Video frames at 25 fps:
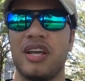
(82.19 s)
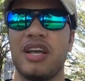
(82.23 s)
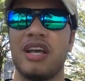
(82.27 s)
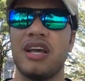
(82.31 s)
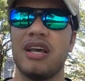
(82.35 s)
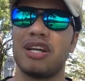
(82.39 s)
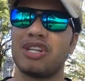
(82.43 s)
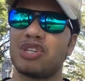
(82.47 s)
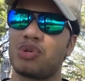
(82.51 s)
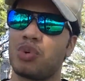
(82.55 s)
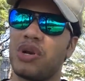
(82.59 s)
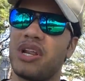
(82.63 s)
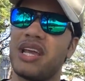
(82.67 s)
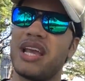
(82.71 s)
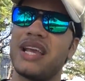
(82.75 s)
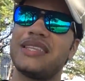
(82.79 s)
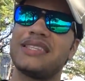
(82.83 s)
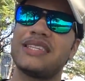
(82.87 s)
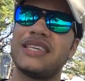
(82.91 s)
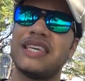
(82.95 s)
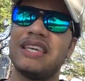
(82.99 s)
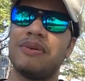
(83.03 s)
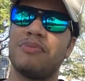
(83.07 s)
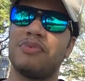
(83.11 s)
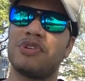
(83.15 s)

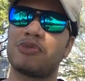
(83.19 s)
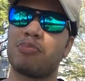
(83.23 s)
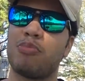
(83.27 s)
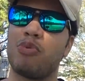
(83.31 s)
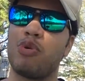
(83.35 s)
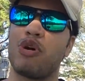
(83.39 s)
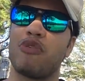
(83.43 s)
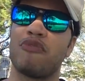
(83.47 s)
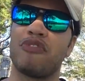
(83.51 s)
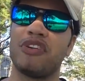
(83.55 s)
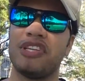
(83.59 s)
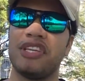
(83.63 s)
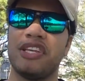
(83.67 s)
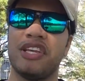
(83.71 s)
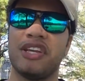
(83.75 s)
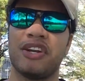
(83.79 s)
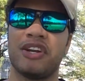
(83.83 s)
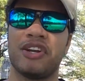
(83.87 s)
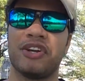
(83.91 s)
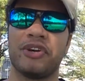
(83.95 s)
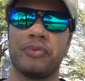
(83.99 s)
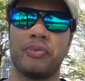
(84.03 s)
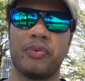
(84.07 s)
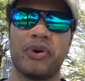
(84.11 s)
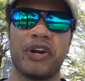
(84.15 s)
2018 was more of a
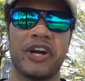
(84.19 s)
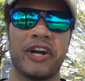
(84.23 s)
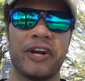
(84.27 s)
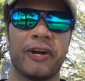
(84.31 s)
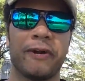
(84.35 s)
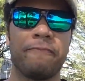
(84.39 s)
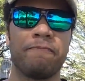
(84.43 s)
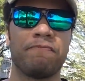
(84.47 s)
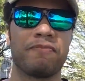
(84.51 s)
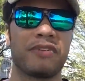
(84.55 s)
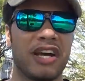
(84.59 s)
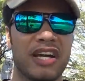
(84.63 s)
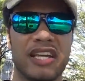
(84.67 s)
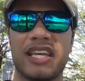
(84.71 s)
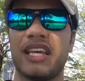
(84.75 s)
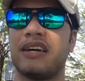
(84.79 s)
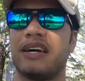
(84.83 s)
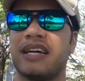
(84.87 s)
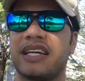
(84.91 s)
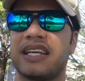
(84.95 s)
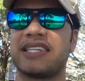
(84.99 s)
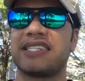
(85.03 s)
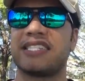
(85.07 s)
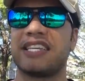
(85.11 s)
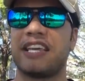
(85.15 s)
year where, again,
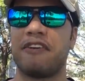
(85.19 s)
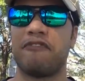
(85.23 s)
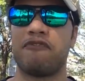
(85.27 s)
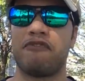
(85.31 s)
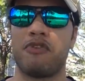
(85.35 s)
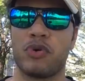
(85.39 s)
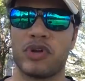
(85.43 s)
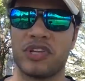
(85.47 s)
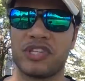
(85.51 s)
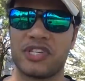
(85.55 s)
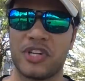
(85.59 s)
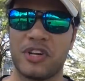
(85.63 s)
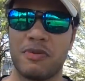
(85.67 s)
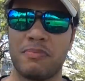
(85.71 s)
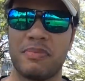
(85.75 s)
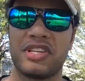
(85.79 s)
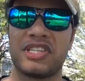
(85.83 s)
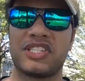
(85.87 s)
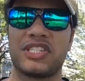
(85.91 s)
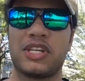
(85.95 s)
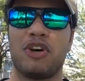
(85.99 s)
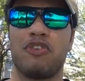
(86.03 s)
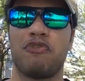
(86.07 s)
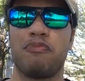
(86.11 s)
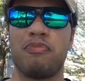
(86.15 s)
like I said, focusing on
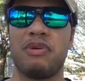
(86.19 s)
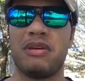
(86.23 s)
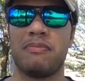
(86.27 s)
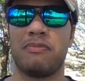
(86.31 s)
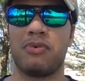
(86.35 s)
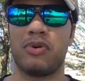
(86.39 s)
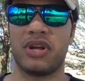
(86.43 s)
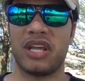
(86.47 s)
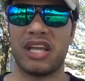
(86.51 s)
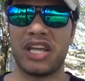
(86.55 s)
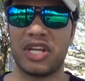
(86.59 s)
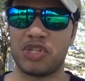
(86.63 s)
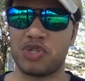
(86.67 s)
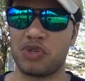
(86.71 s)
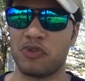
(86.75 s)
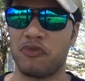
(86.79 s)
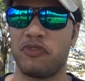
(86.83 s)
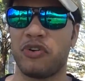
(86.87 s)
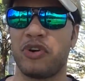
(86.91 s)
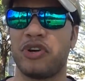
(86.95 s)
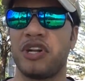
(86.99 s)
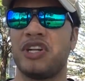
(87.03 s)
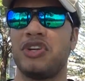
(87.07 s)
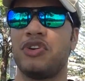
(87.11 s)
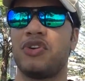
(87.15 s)
myself, being more
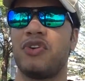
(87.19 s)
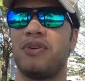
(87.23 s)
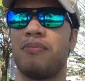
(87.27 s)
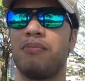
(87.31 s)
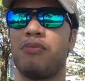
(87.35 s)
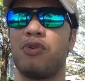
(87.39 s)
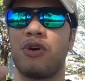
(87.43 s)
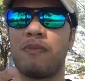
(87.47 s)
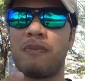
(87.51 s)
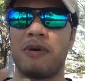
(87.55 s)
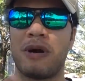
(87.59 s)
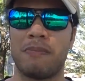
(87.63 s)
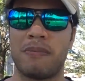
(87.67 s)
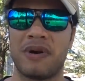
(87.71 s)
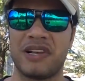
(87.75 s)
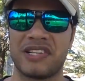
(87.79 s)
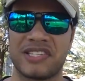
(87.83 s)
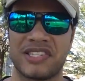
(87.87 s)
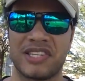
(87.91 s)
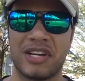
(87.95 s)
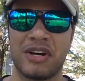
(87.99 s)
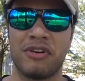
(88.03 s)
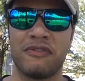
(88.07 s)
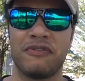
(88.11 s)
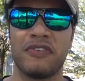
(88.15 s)
introverted, knowing more about
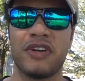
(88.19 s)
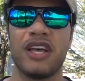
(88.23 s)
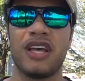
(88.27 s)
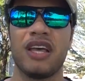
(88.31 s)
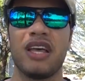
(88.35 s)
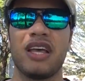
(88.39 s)
myself,